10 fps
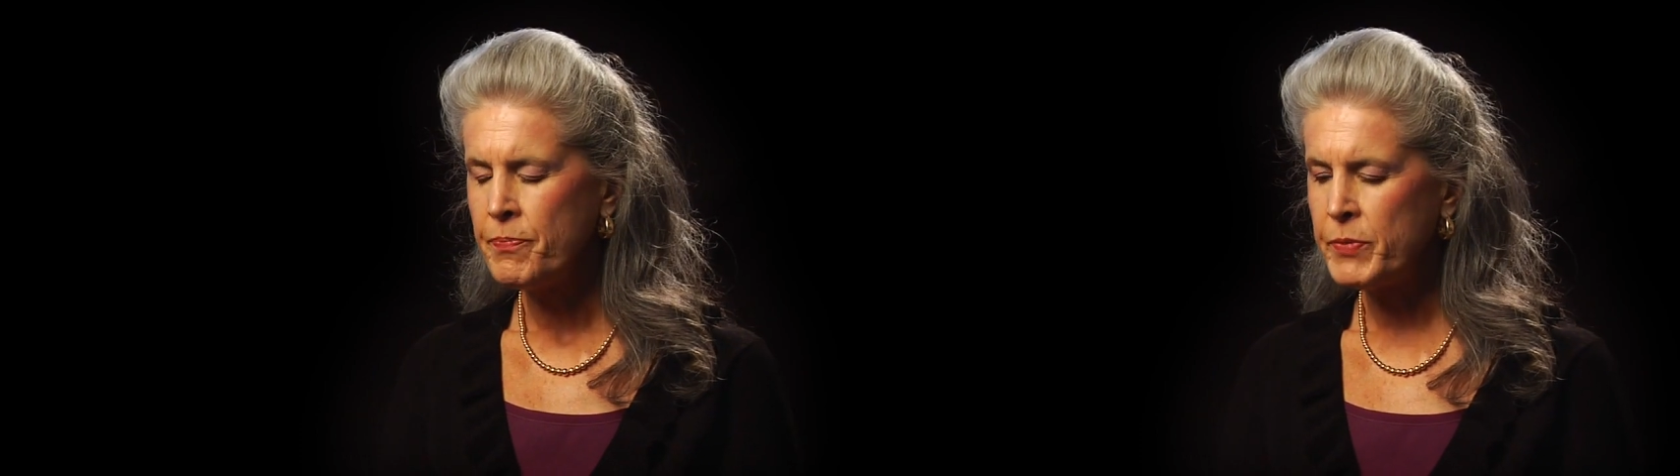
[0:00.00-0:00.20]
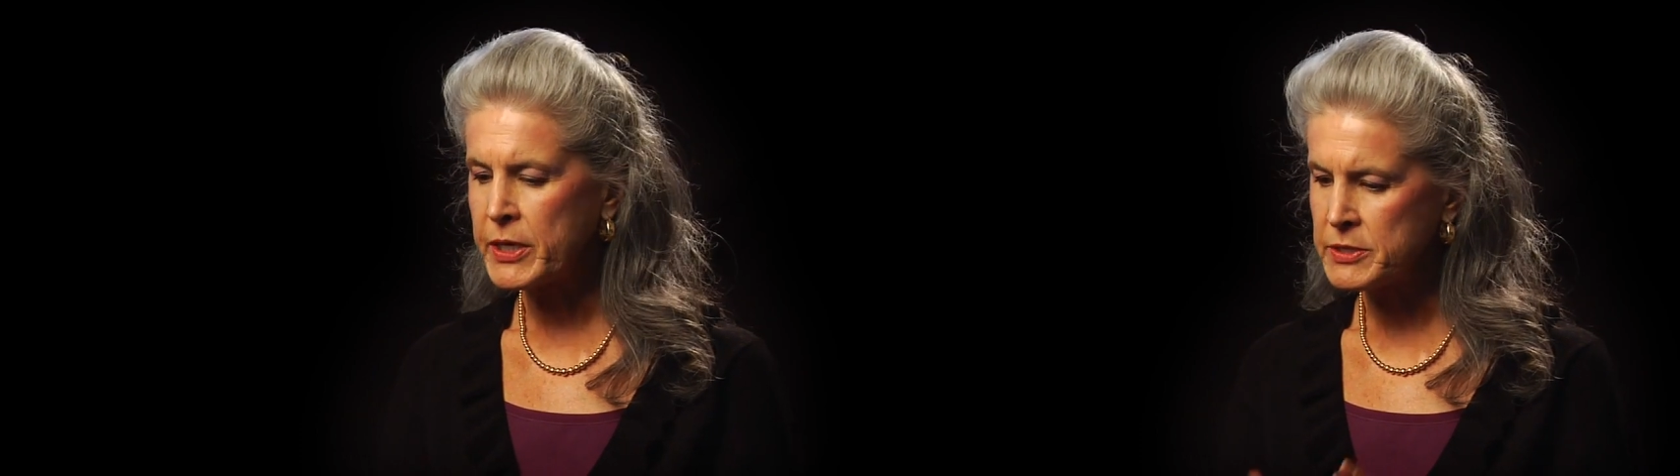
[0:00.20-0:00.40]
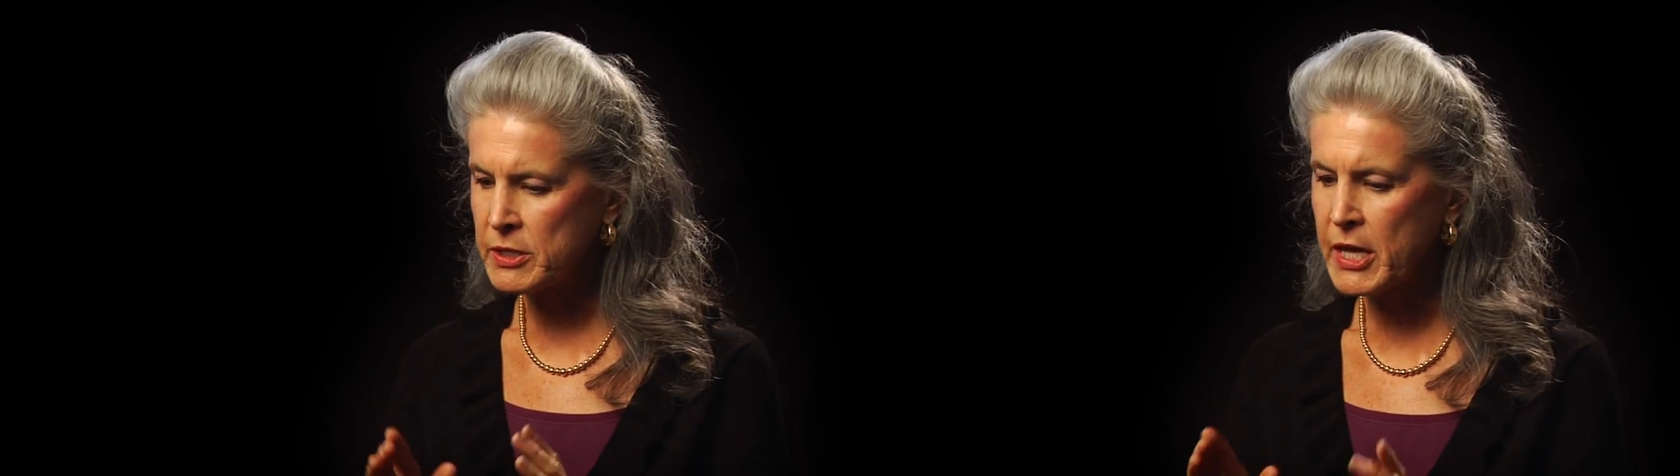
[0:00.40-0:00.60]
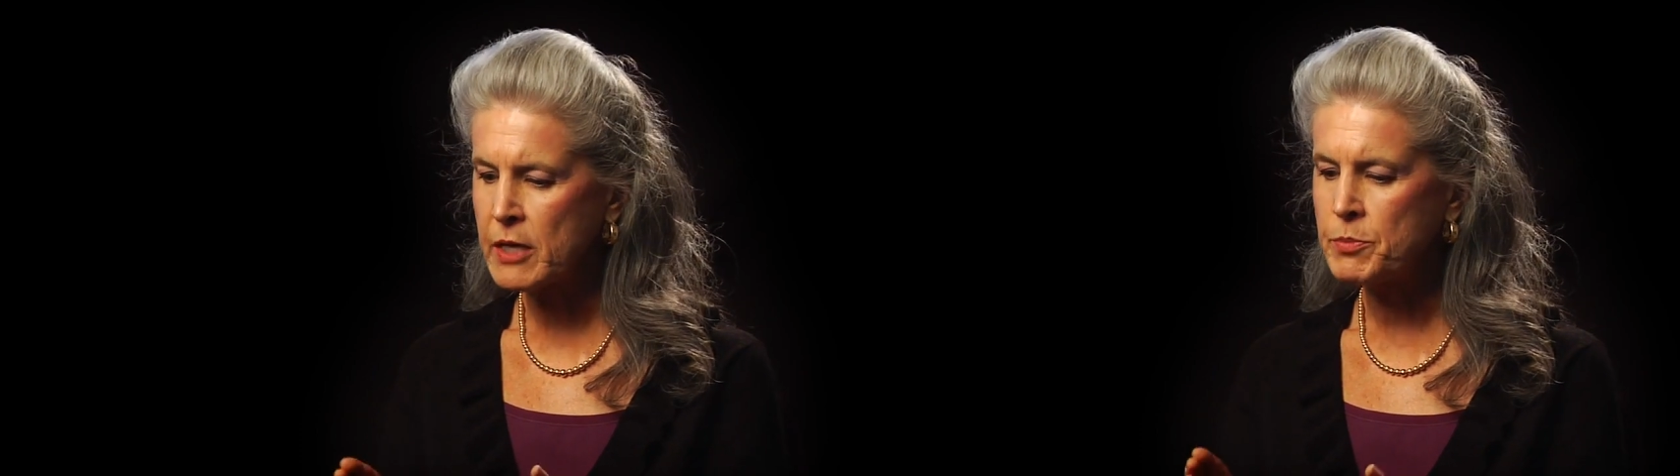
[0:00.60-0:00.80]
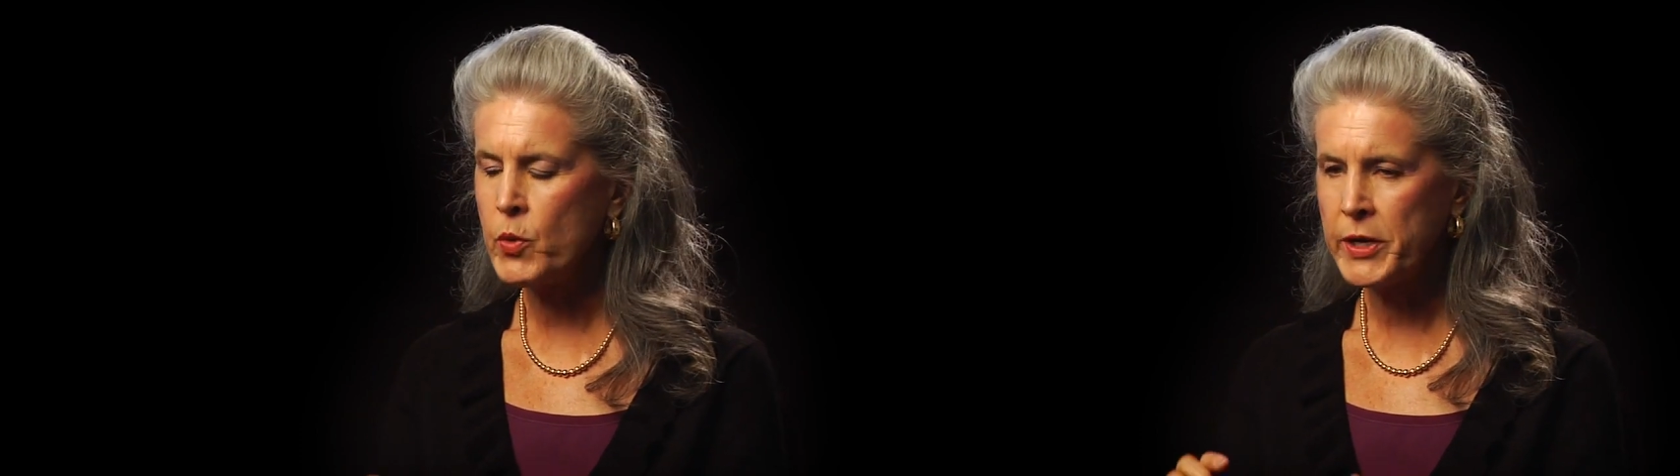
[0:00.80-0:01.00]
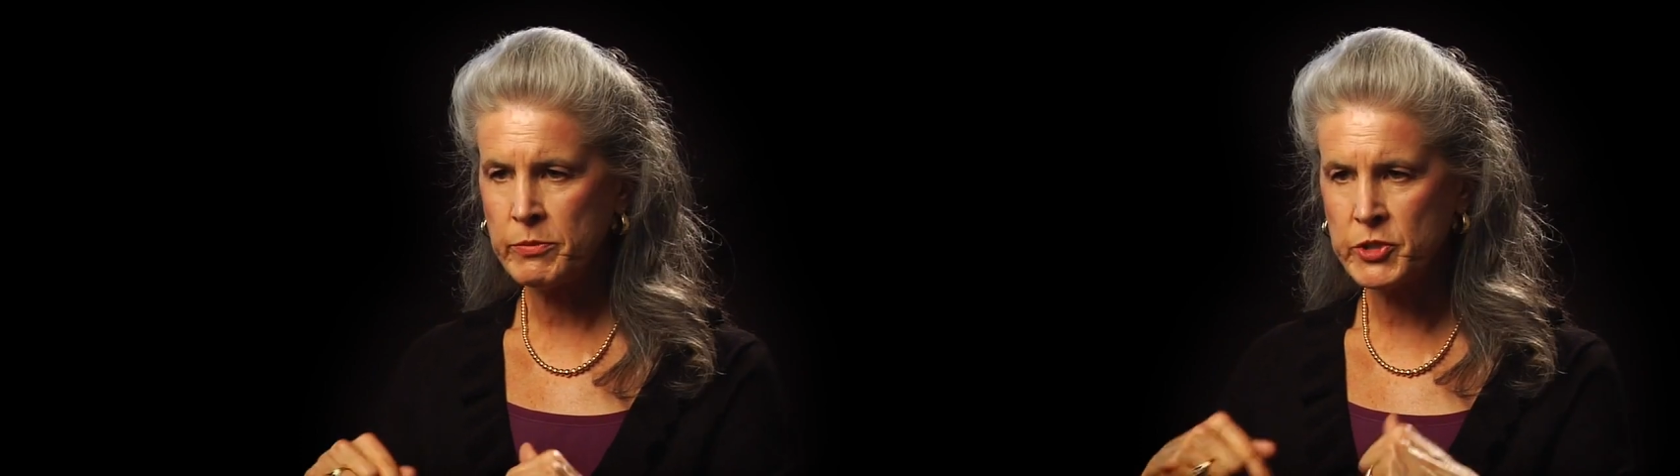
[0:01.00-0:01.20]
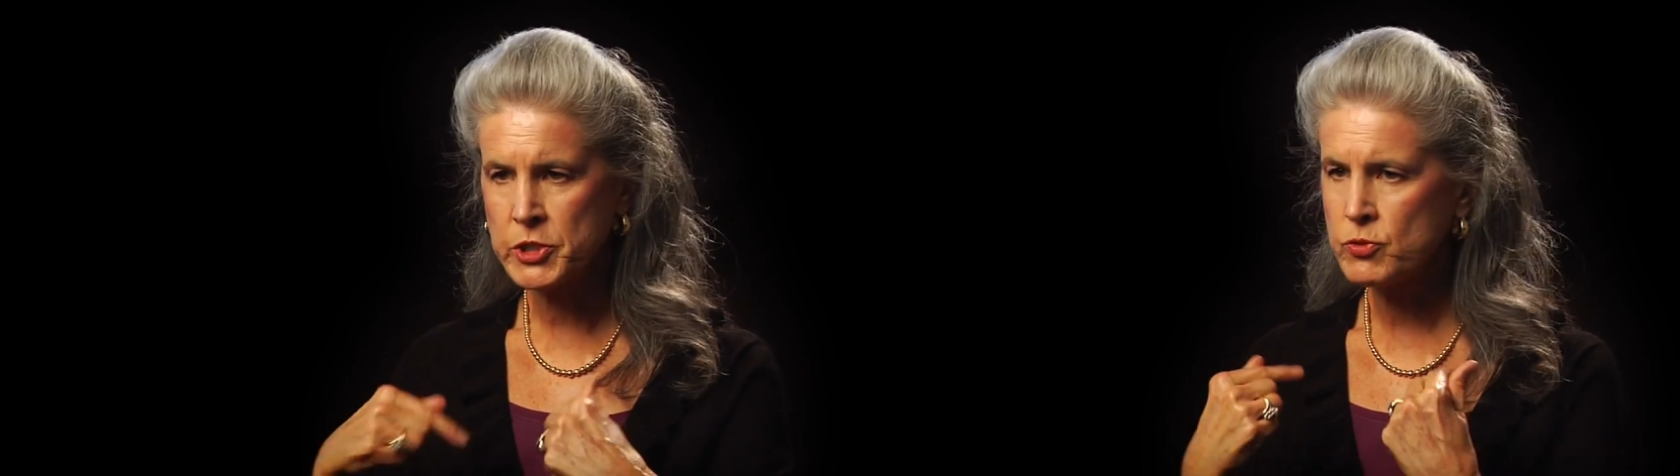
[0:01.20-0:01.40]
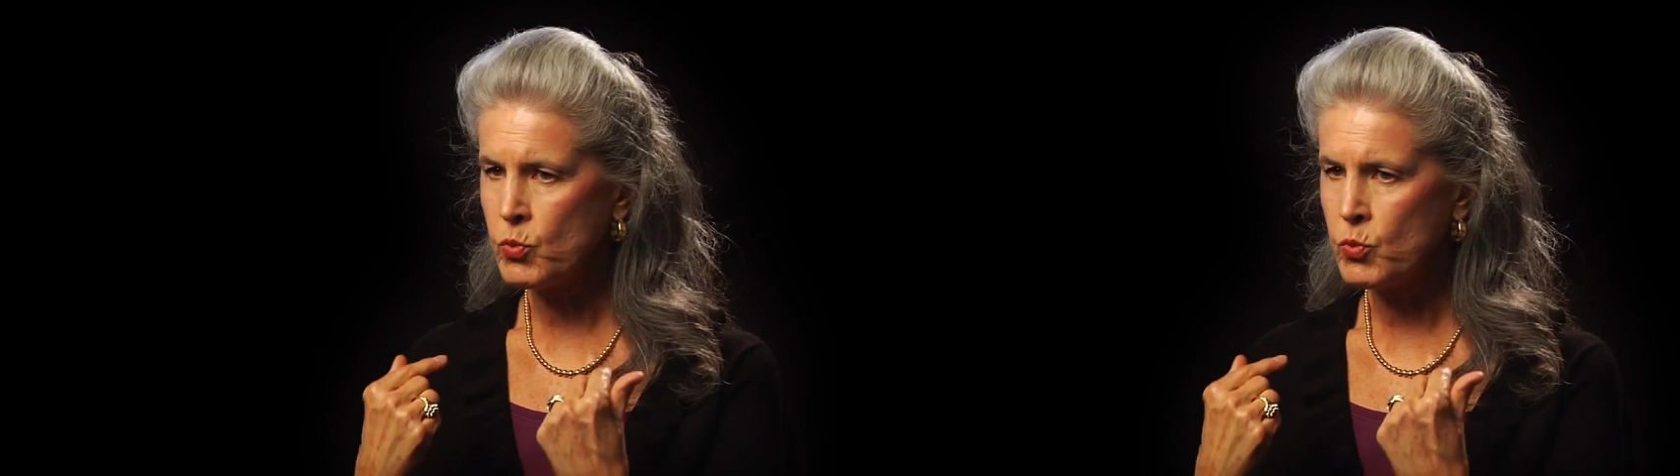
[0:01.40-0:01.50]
Because at that point, I'm just